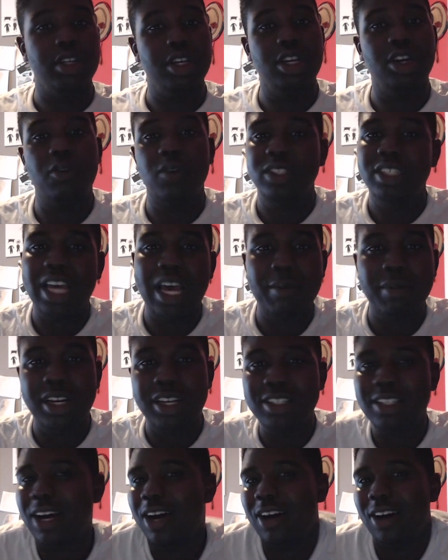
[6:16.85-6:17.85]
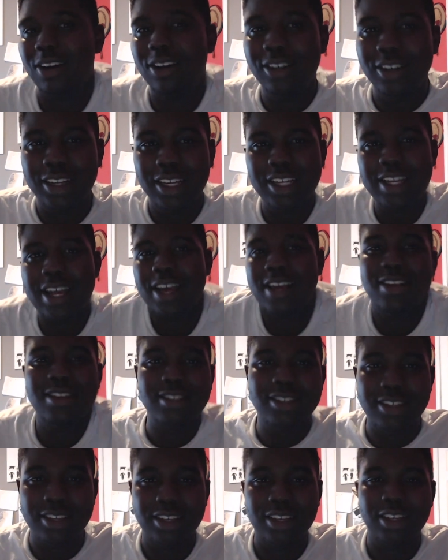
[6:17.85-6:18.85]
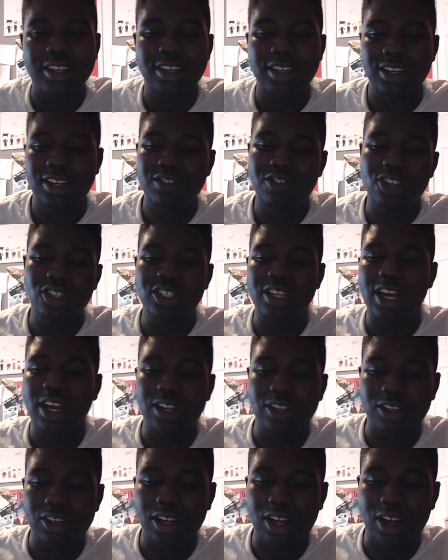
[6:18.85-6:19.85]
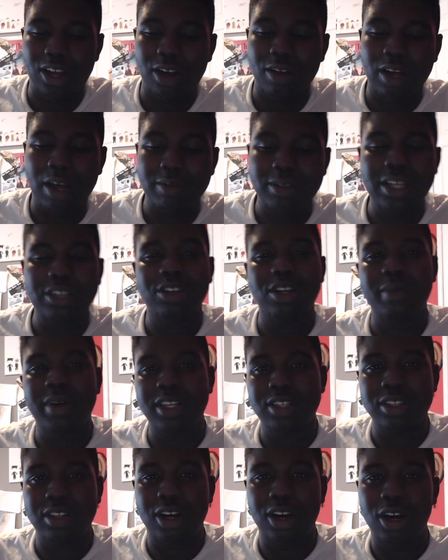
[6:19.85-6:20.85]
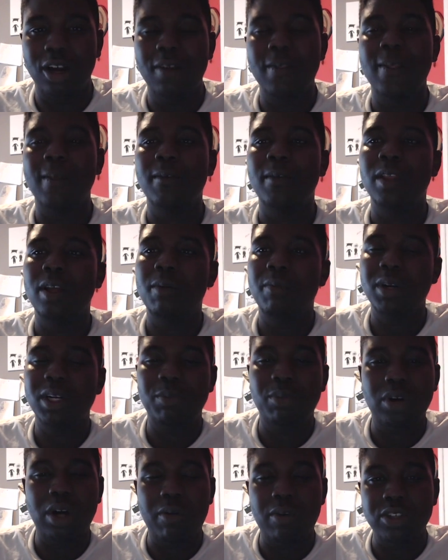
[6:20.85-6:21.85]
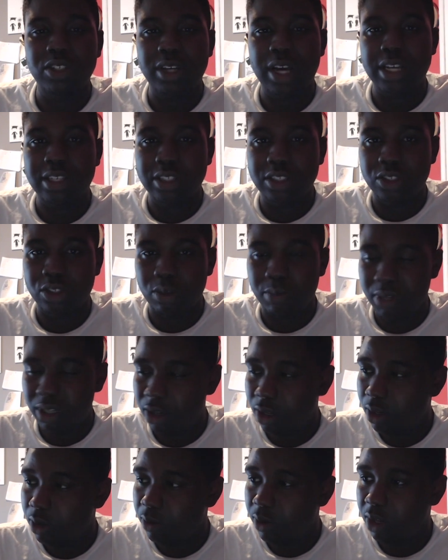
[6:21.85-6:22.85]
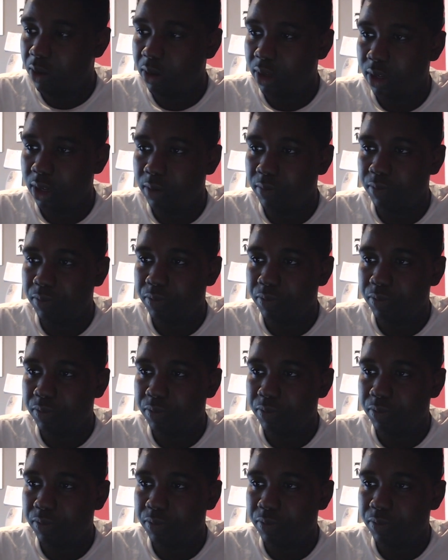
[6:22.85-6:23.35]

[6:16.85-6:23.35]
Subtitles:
You know what time it is? Hard. It's not easy. This video is getting a little long. I'm not trying to make this long. But the point, I want you guys to listen to me really quickly.